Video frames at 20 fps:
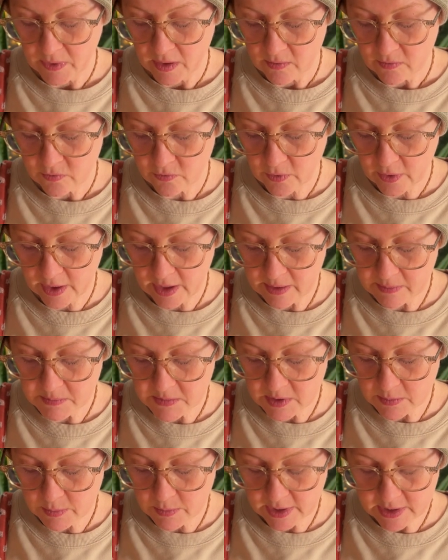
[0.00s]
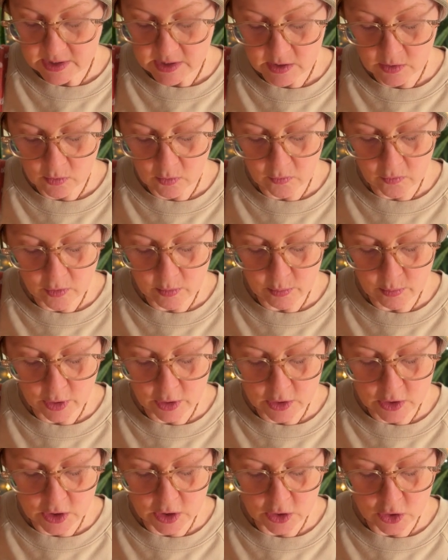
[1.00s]
Framed by silver
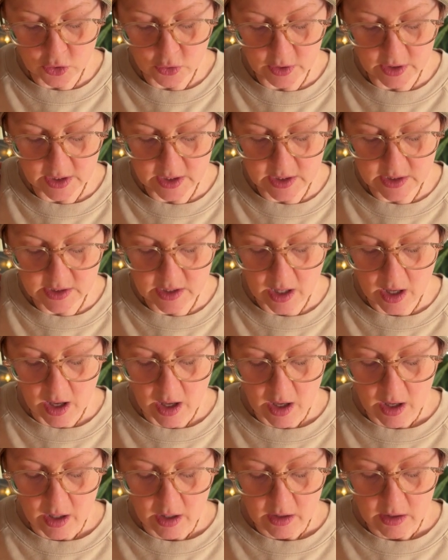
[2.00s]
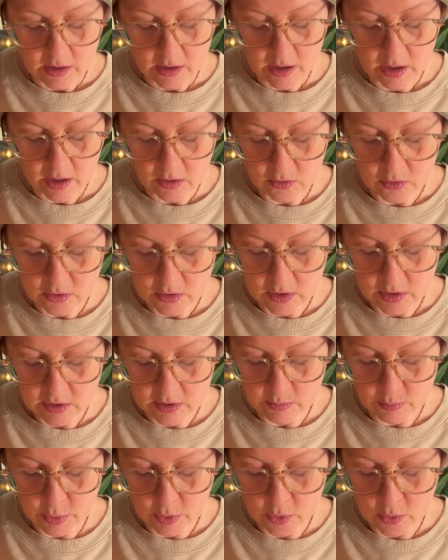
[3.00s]
birch trees, colored
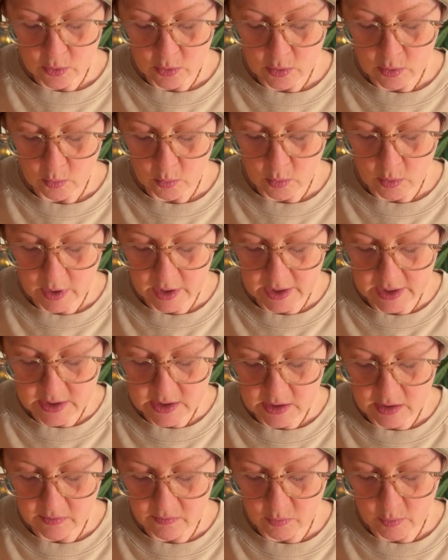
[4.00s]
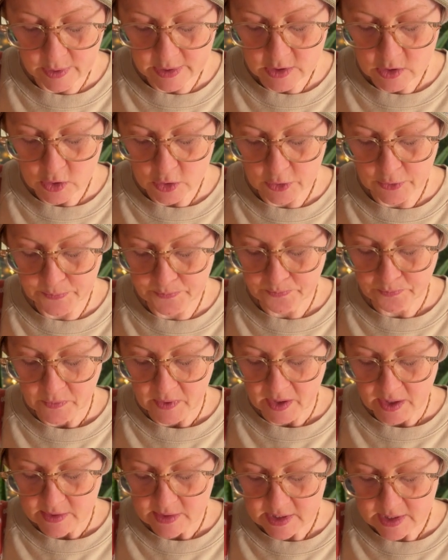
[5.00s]
the bone white of winter.
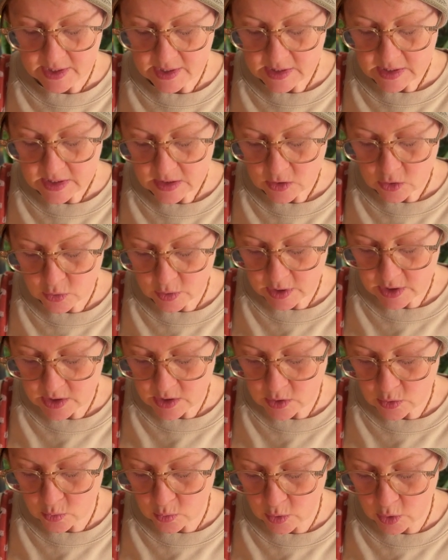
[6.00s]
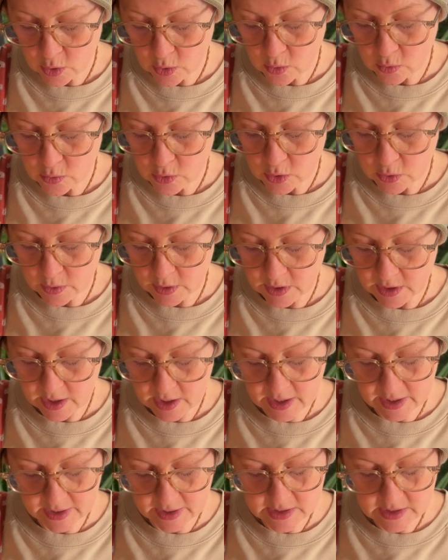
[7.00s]
These trees grow during the
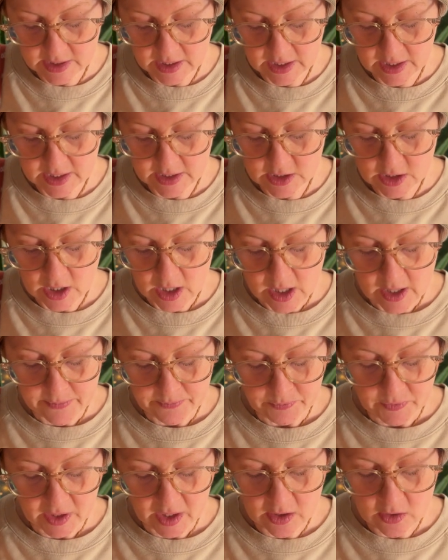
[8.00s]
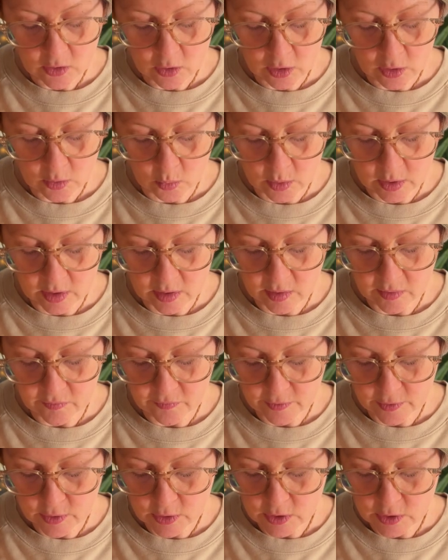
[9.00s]
Ice Age and are one of the
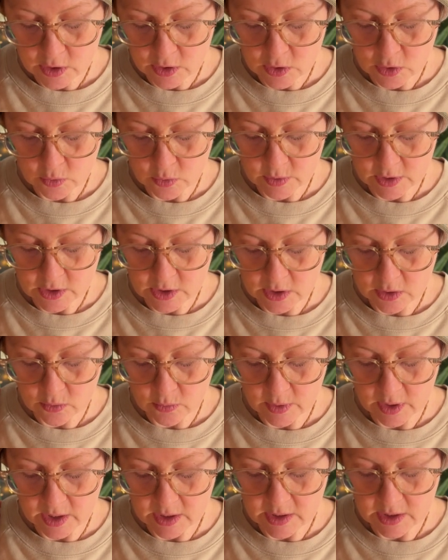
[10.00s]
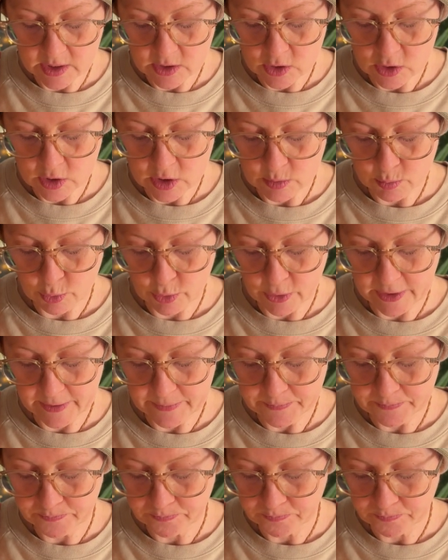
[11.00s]
first to regenerate into spring.